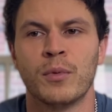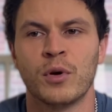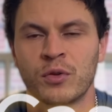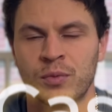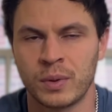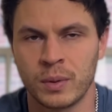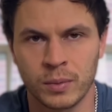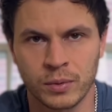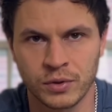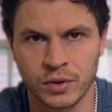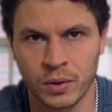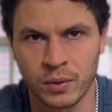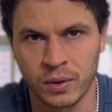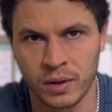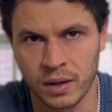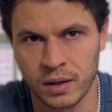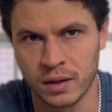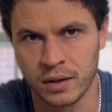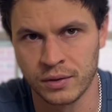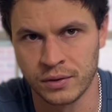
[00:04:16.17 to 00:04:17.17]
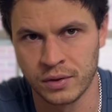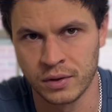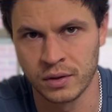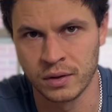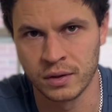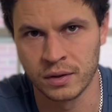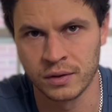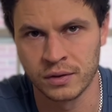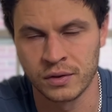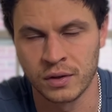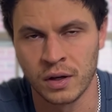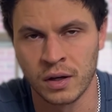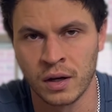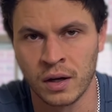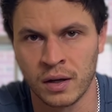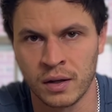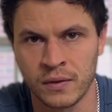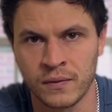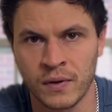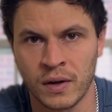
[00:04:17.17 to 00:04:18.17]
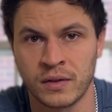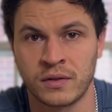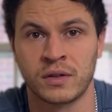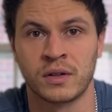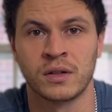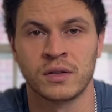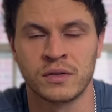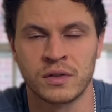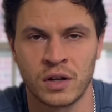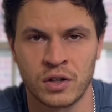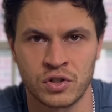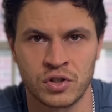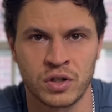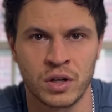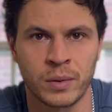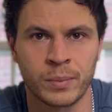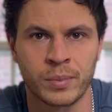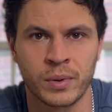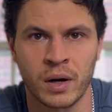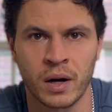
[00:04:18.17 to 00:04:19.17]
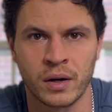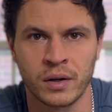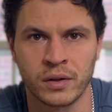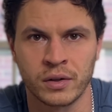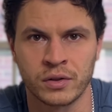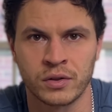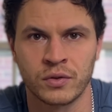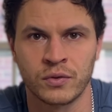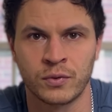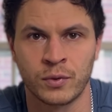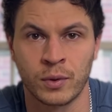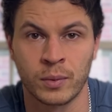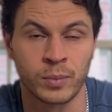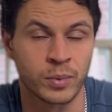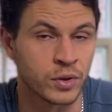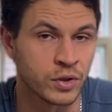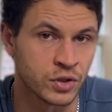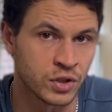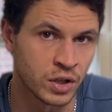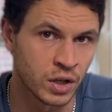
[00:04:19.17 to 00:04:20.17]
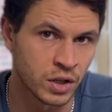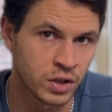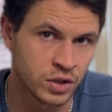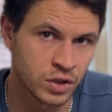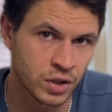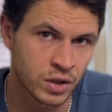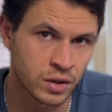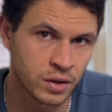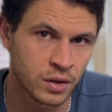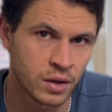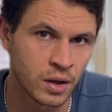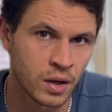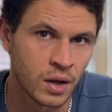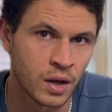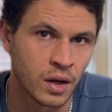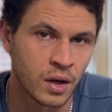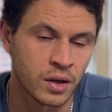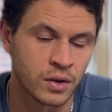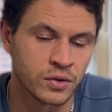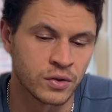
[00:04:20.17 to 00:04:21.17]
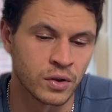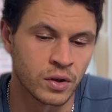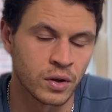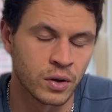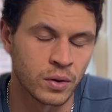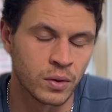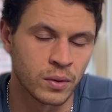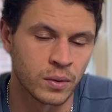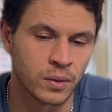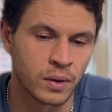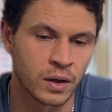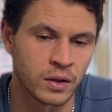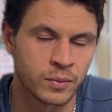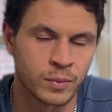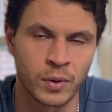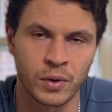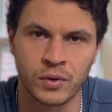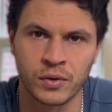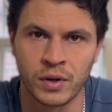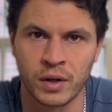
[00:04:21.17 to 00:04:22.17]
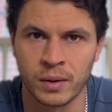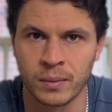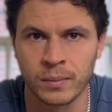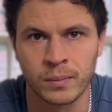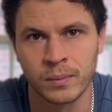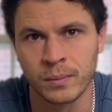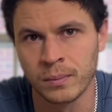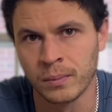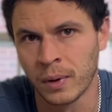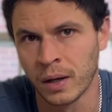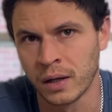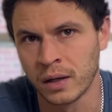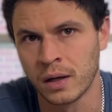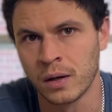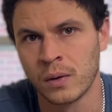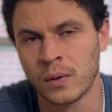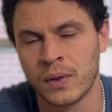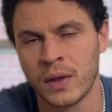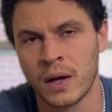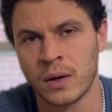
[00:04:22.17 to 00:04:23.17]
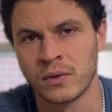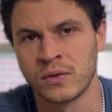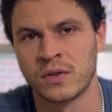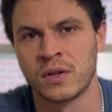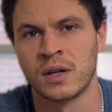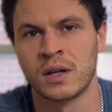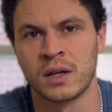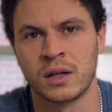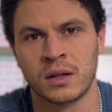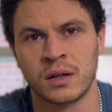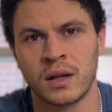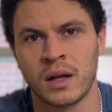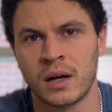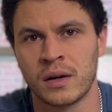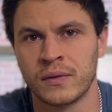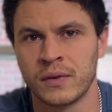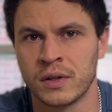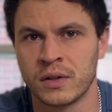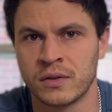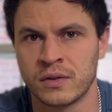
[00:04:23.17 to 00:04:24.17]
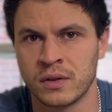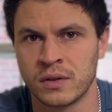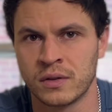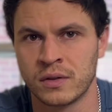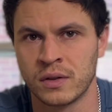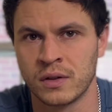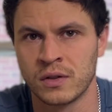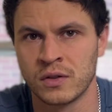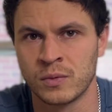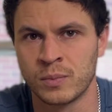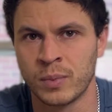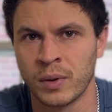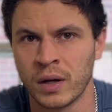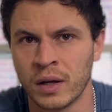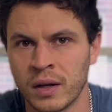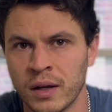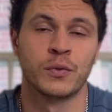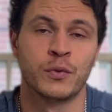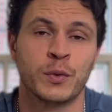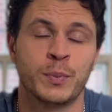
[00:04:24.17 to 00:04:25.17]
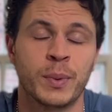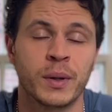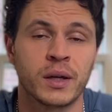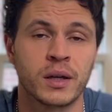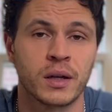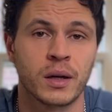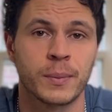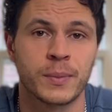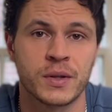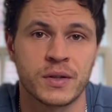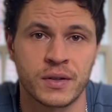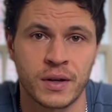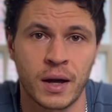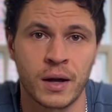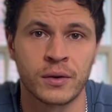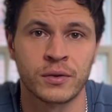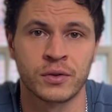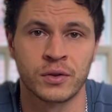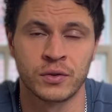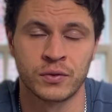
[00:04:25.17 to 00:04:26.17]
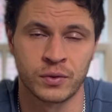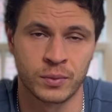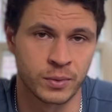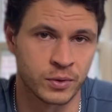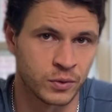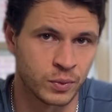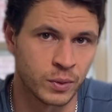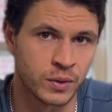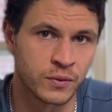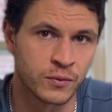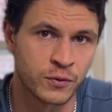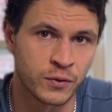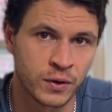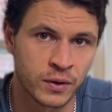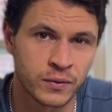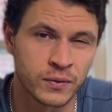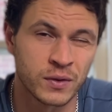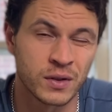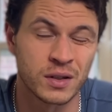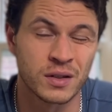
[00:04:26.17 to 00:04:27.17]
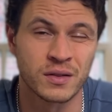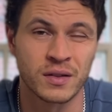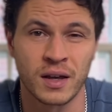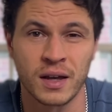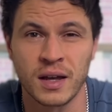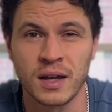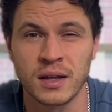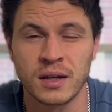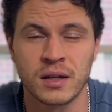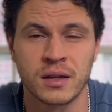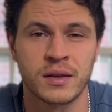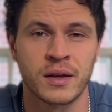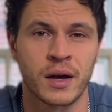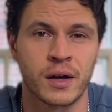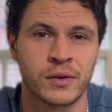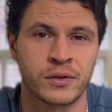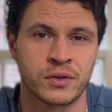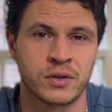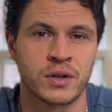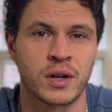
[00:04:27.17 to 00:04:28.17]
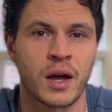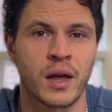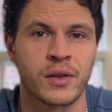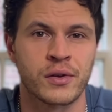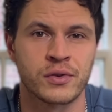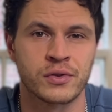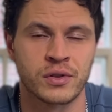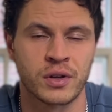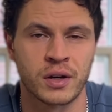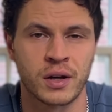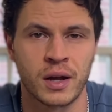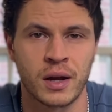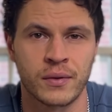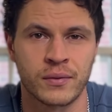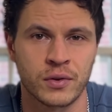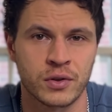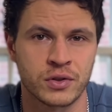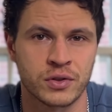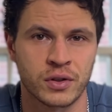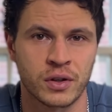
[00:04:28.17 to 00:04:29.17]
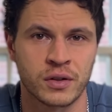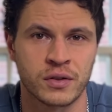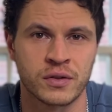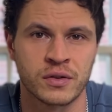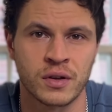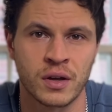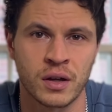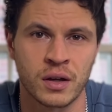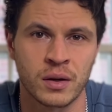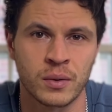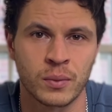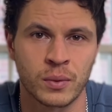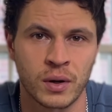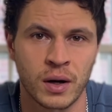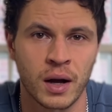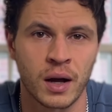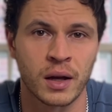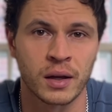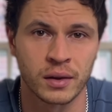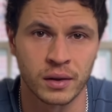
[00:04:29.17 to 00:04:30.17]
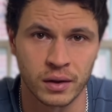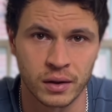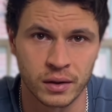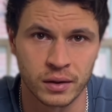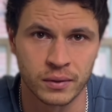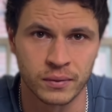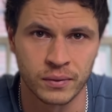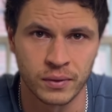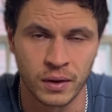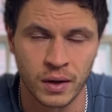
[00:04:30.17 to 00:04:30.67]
most people don't get into investing in Section 8 product for appreciation. So I suppose that might go without saying in a lot of instances, but if you're picking up these houses for between $50,000 to $80,000 on average, let's say where I live,